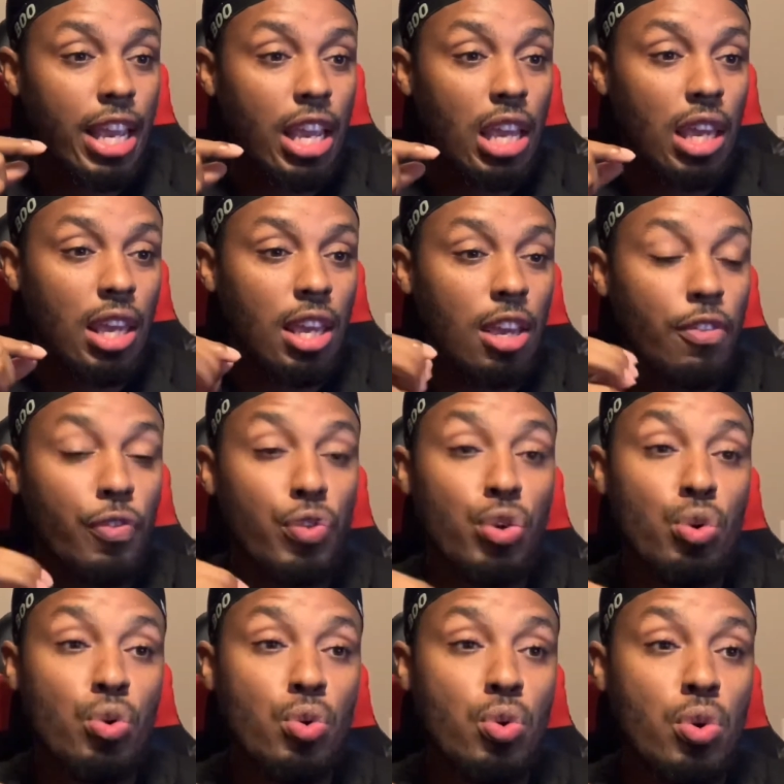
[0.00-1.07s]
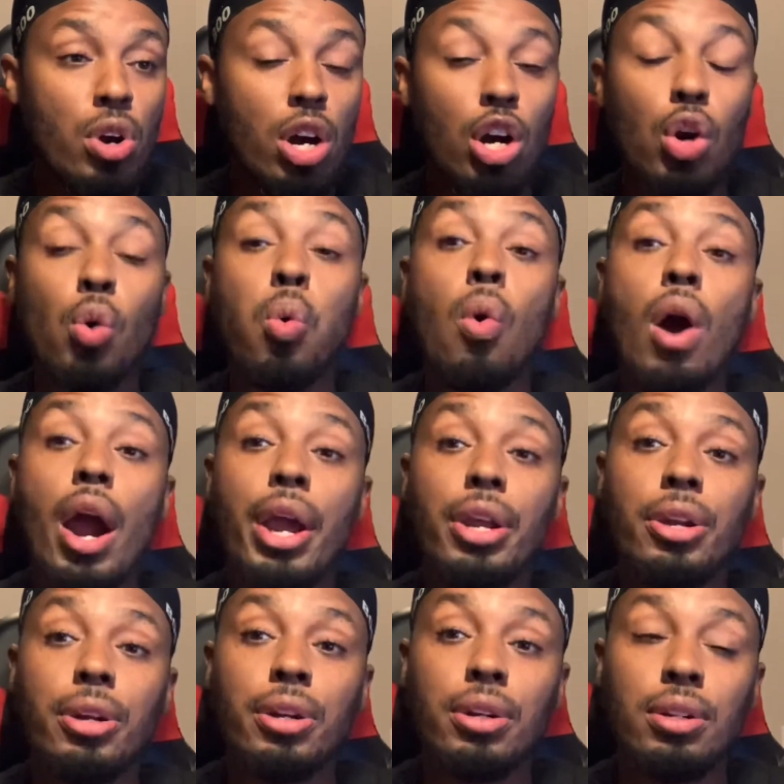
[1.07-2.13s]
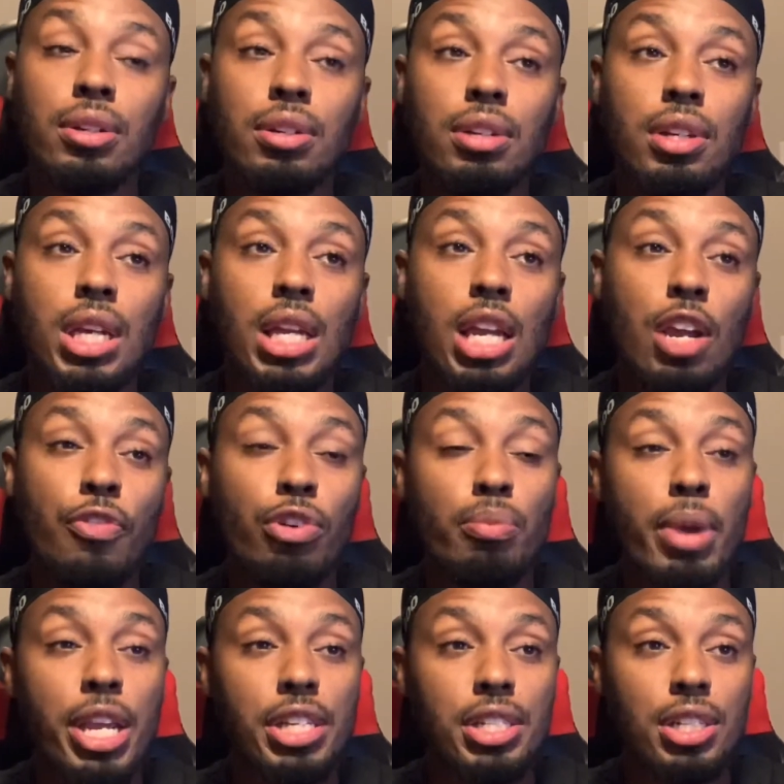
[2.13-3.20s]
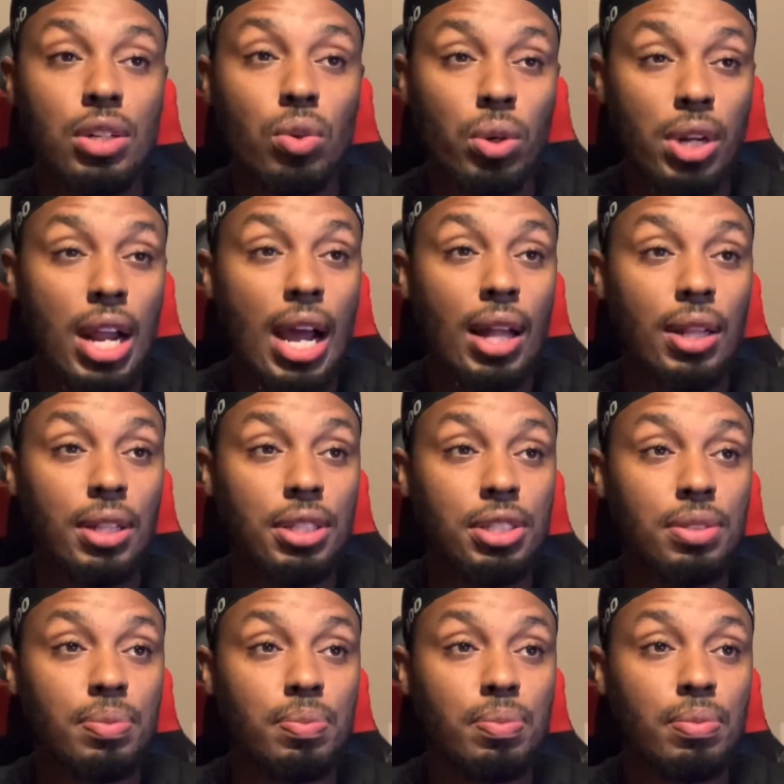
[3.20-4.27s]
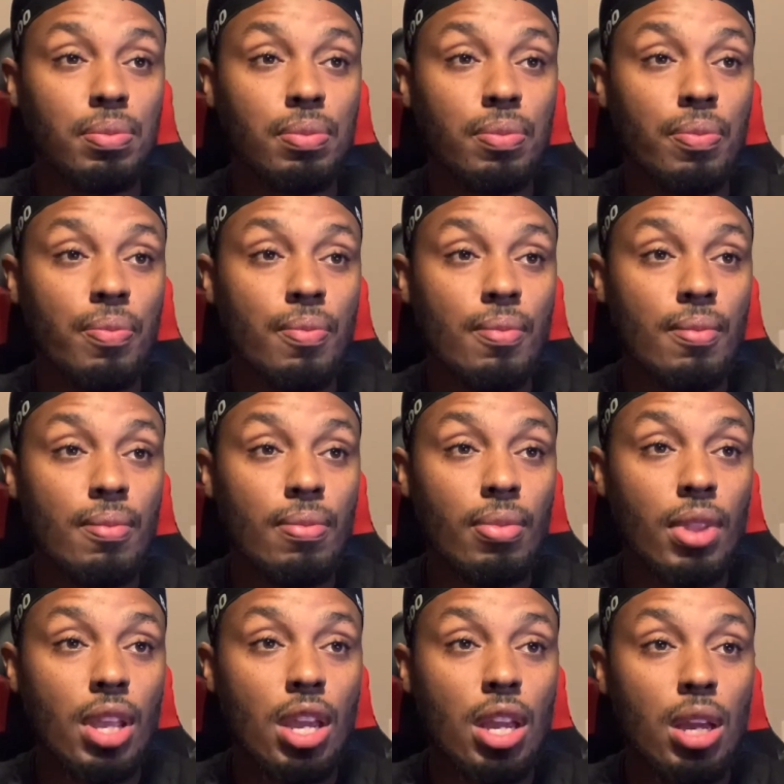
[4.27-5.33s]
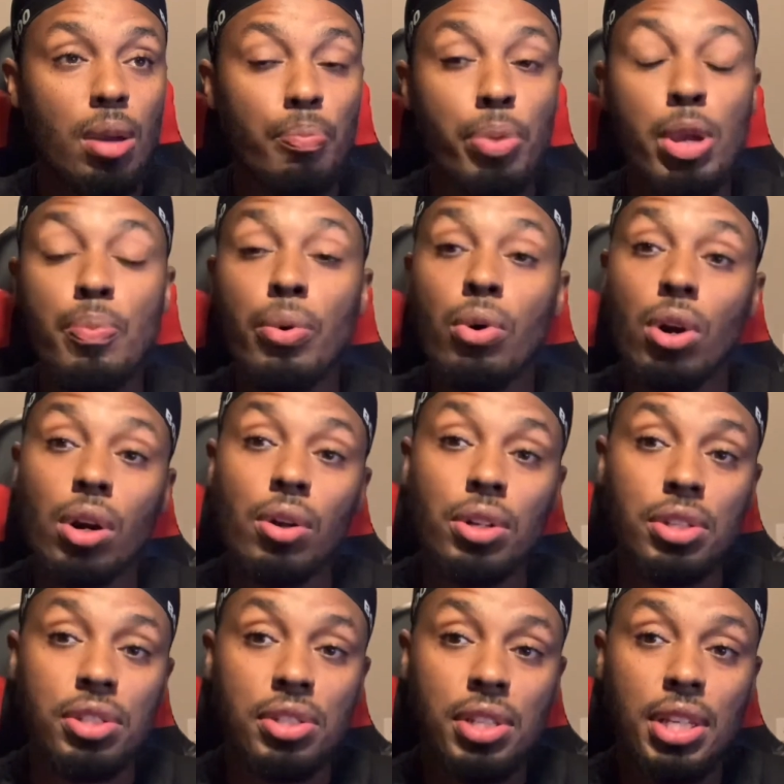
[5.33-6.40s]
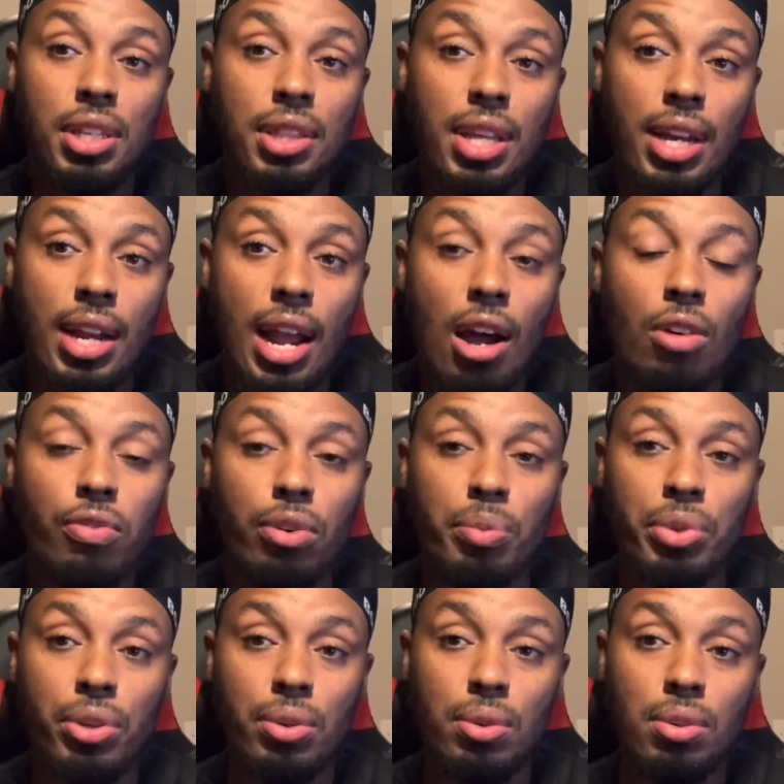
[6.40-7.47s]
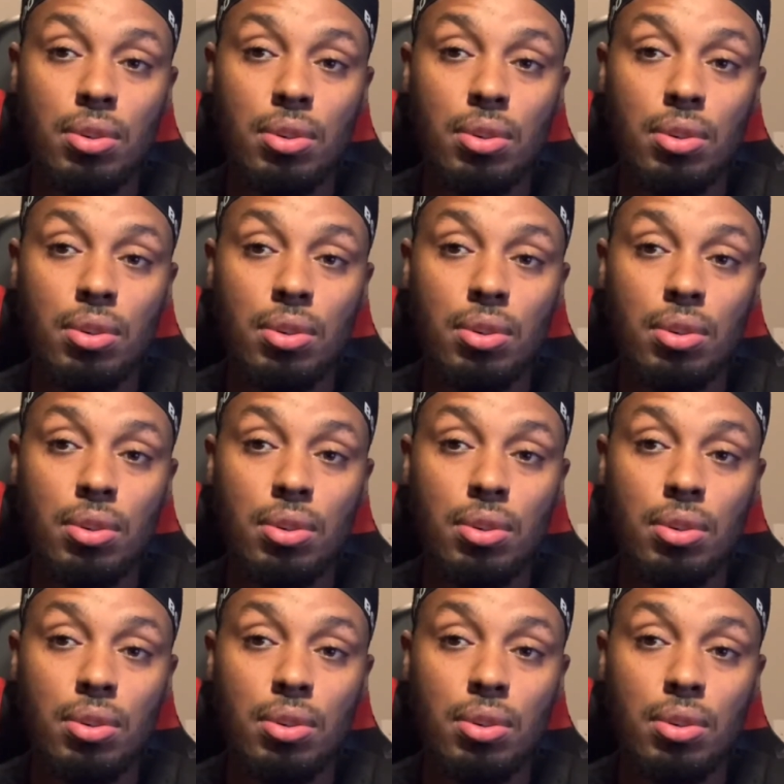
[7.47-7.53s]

If you acquire information or knowledge, people are going to seek that out from you